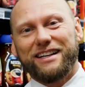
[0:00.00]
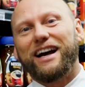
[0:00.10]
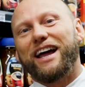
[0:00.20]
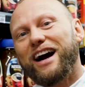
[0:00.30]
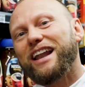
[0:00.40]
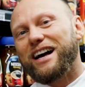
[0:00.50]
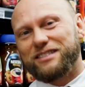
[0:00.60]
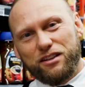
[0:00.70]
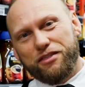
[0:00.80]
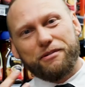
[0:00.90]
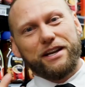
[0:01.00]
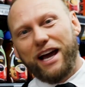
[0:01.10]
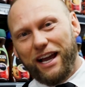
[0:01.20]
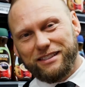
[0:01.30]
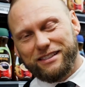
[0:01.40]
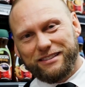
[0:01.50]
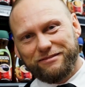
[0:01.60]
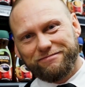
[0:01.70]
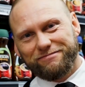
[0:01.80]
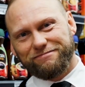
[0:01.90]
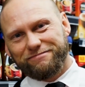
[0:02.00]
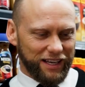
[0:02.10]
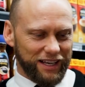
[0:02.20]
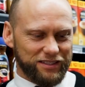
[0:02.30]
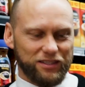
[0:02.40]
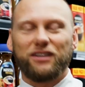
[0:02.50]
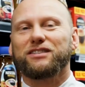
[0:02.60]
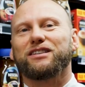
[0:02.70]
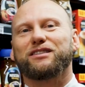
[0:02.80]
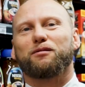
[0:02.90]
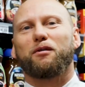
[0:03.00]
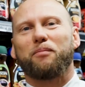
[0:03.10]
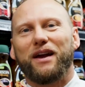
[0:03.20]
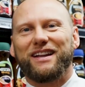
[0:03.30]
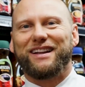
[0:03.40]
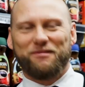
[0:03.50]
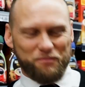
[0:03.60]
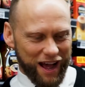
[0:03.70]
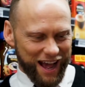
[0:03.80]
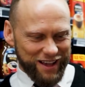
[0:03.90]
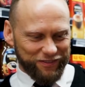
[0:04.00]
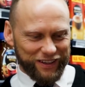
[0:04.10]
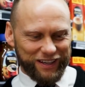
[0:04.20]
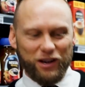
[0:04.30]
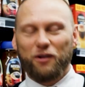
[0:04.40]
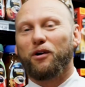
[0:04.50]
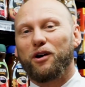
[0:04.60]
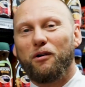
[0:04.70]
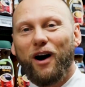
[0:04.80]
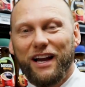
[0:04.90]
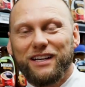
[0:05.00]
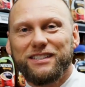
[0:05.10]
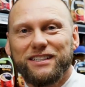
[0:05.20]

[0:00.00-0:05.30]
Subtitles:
and I lasted 3 days. It's not just the repetitive behaviour required,